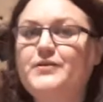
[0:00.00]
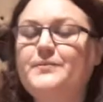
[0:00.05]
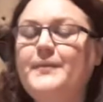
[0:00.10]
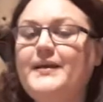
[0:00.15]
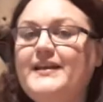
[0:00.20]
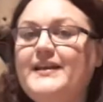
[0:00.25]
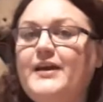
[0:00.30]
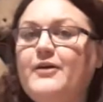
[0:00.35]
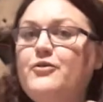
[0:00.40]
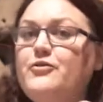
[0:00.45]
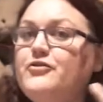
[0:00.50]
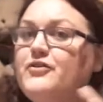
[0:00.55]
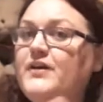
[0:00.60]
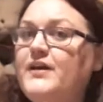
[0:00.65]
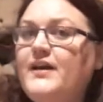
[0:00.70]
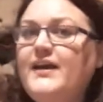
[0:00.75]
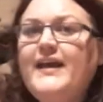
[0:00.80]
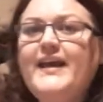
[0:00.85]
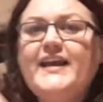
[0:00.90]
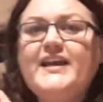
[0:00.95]
I mean, there were
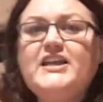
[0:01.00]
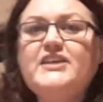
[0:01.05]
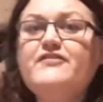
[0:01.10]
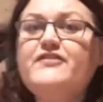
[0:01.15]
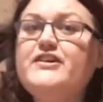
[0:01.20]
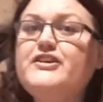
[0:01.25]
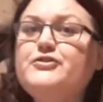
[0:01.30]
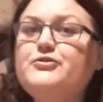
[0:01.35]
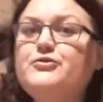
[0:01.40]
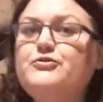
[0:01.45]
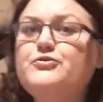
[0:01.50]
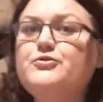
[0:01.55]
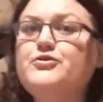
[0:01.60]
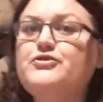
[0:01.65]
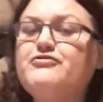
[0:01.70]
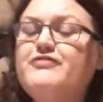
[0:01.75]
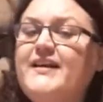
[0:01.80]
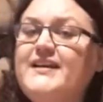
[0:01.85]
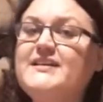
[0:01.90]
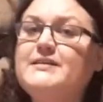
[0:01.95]

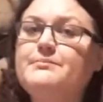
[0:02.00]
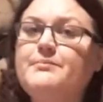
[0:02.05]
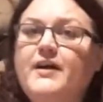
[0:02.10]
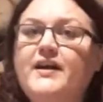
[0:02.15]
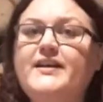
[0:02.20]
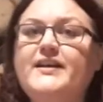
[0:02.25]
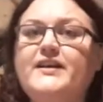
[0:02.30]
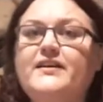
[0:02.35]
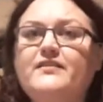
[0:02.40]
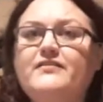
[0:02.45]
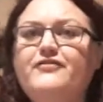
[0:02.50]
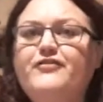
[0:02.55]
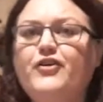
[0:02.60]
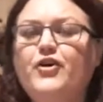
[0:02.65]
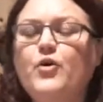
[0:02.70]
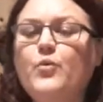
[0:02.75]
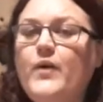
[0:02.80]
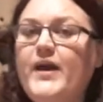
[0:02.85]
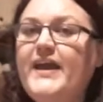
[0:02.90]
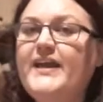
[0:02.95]
individuals raising money
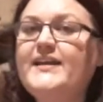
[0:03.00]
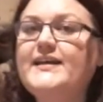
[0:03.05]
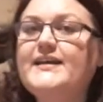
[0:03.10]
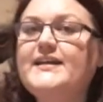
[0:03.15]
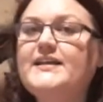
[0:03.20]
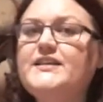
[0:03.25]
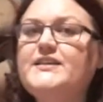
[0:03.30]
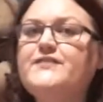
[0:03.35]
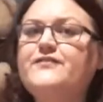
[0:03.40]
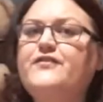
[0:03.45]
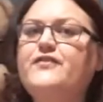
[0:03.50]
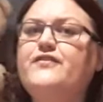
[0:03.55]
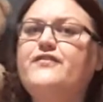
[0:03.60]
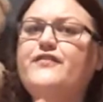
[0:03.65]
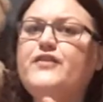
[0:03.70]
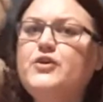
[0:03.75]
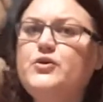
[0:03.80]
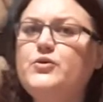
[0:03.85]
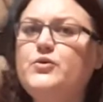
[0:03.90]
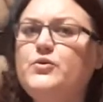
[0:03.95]
for awareness, for
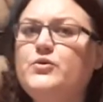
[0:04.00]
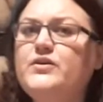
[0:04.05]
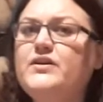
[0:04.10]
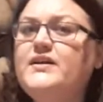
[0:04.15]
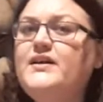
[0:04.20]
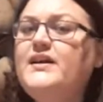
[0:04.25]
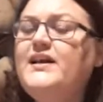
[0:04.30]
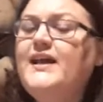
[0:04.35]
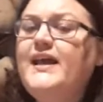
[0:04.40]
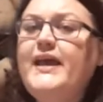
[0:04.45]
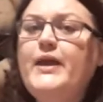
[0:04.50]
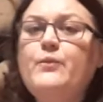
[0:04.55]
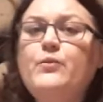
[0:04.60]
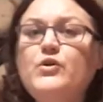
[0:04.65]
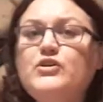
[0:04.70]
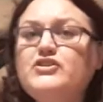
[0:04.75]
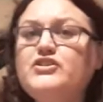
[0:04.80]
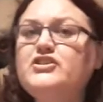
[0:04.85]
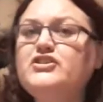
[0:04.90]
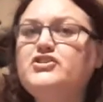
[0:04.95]
food. It
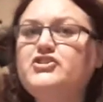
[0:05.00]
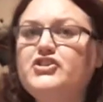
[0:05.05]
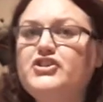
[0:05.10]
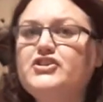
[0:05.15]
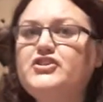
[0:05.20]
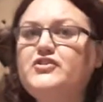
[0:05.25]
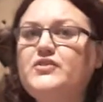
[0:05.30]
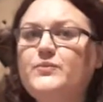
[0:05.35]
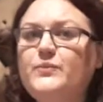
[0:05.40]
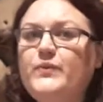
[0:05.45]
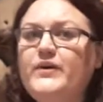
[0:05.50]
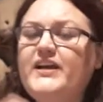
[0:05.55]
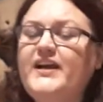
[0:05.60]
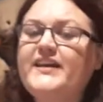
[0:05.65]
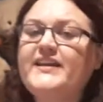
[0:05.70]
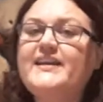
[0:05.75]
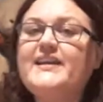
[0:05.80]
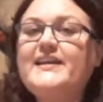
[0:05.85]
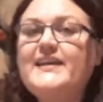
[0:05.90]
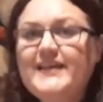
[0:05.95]
wasn't just, we're
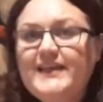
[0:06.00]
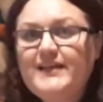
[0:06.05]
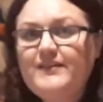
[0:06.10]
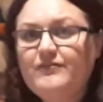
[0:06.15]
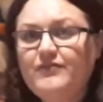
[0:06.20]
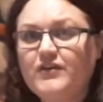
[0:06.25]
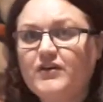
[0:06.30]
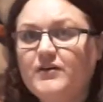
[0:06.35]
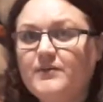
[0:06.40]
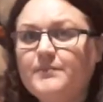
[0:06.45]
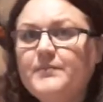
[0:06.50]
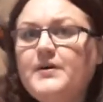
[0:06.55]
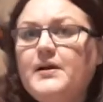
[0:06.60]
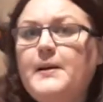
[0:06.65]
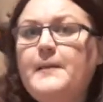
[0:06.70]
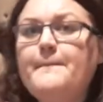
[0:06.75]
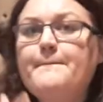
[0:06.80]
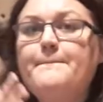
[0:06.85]
going to leave them.